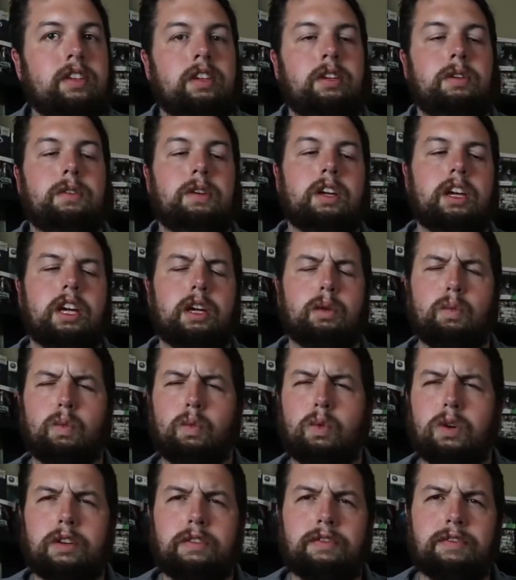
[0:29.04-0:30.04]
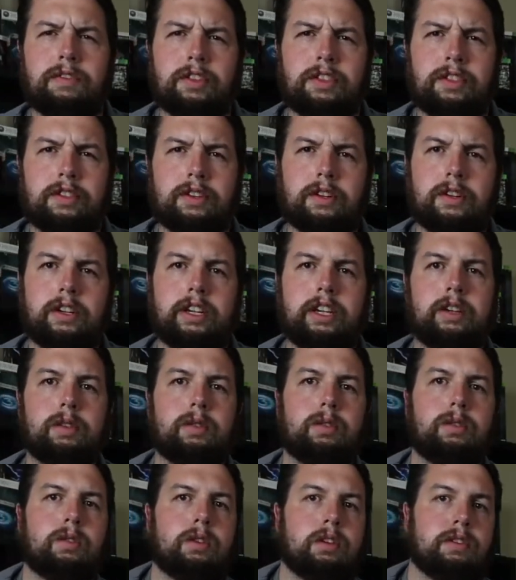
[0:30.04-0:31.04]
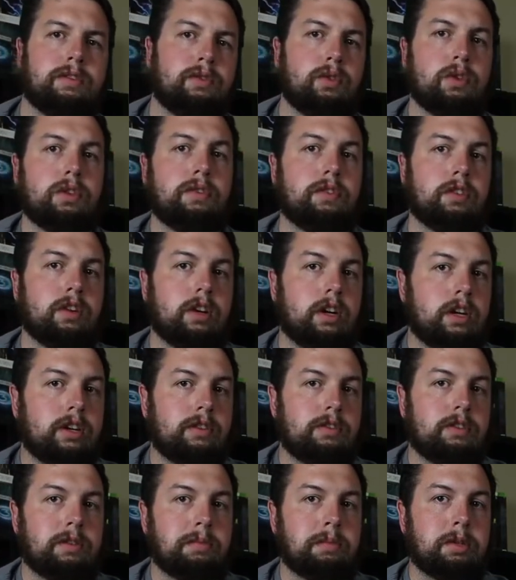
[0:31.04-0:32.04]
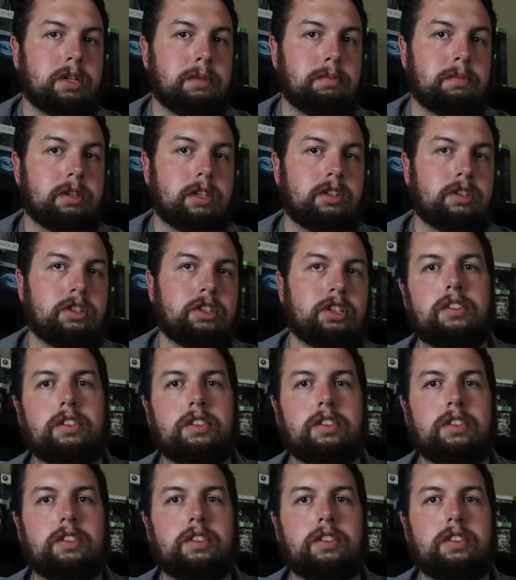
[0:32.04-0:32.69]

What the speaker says: you can get 1 for $30 or 4 for $100 pretty much.